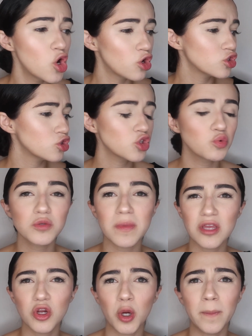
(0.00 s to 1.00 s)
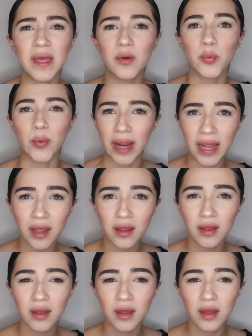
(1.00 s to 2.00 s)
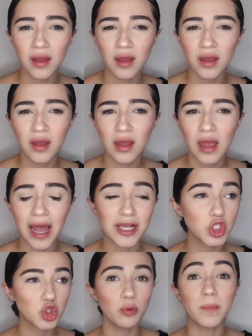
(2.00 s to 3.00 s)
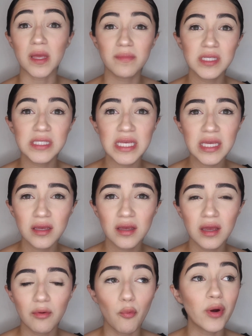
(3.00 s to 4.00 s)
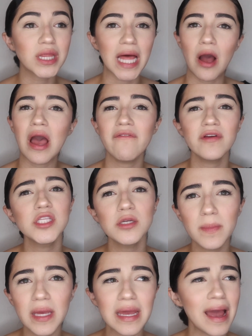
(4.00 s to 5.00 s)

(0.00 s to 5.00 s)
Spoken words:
Her sister was making her pay rent and still babysit without having to pay.